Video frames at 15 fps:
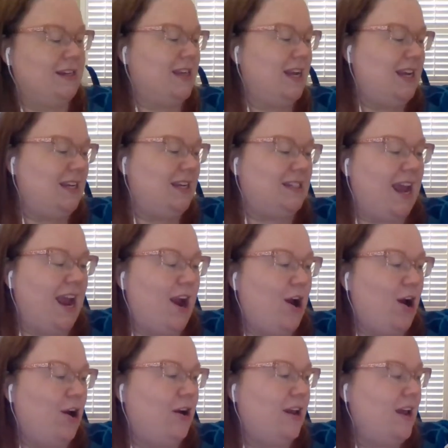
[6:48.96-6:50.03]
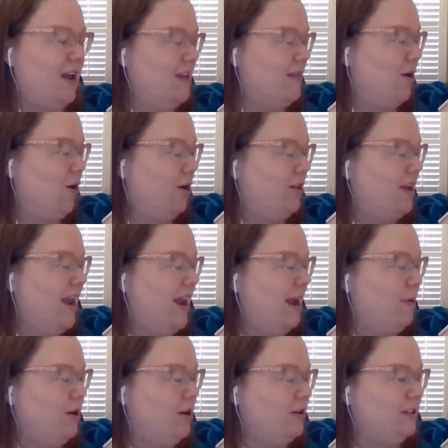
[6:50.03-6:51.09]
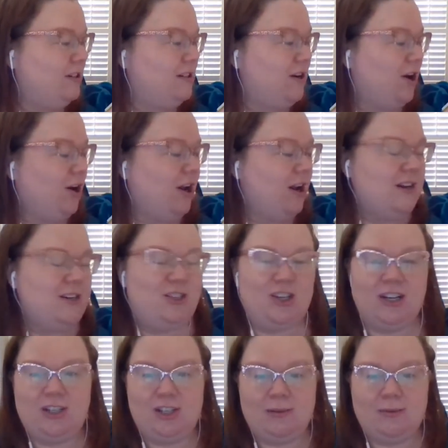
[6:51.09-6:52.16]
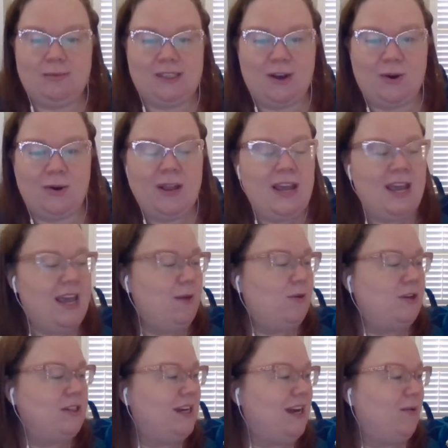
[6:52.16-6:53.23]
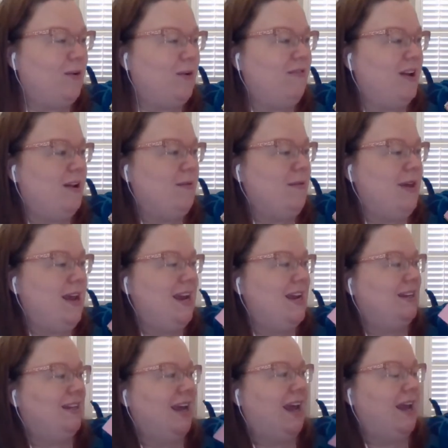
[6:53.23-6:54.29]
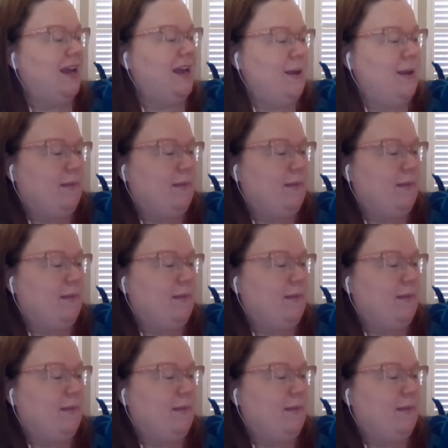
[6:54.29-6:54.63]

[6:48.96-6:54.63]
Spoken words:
And he's scared that all the neighbors are going to judge him. So he wants to get rid of it immediately.